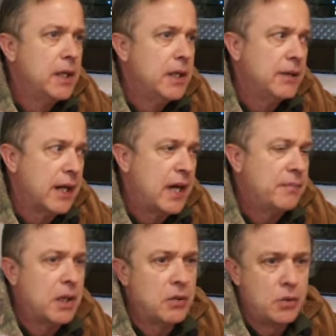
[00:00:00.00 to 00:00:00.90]
Then I have
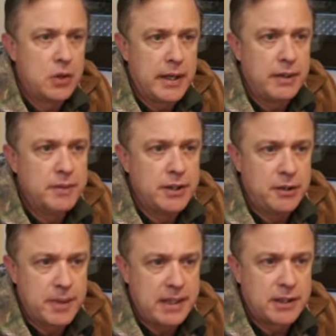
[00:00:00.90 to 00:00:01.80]
my own claims in
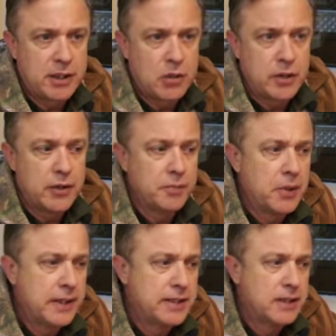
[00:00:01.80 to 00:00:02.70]
New Mexico and other
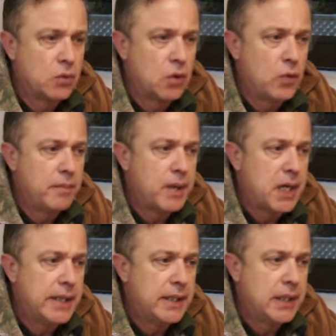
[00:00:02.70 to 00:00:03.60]
places where we
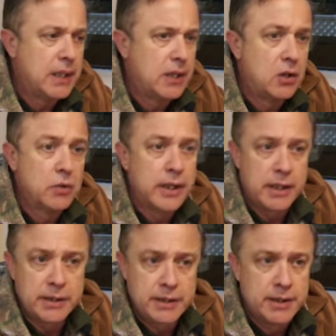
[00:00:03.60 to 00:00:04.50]
mine gold
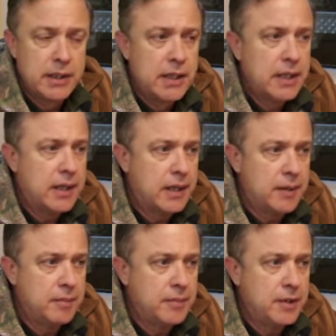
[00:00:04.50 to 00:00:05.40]
nuggets.
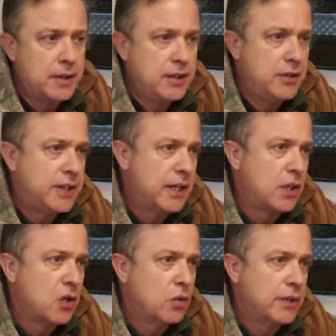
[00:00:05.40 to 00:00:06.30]
You take a
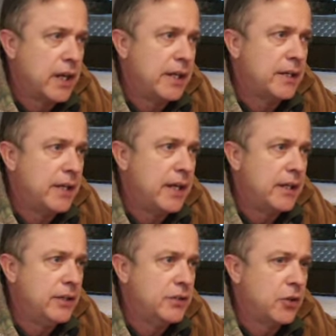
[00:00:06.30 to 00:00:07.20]
gold nugget
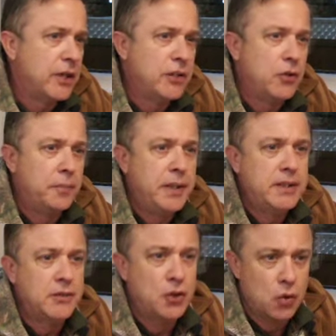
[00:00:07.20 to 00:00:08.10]
and you turn it into a
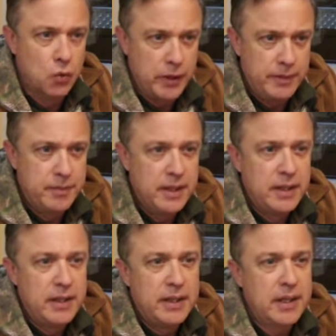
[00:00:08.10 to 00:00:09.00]
piece of jewelry.
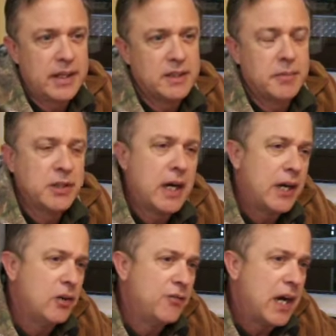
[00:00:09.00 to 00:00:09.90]
It has a much
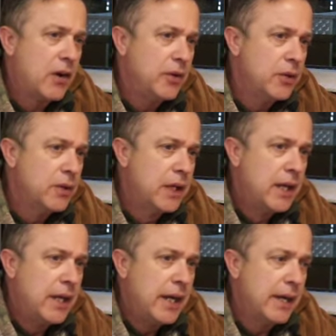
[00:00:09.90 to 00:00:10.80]
higher value,
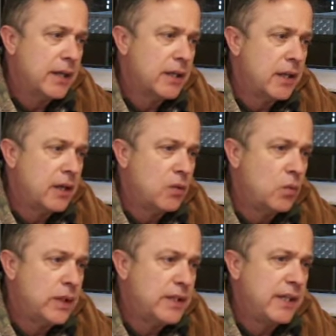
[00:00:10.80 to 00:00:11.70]
and
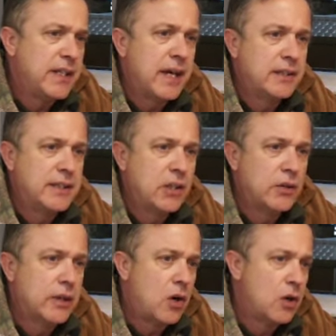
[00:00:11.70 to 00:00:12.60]
we take that and sell
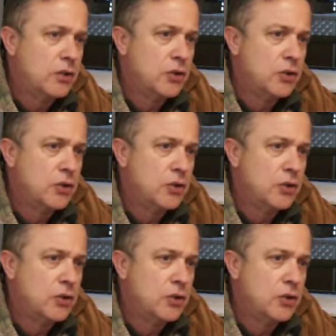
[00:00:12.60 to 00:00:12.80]
it in the art and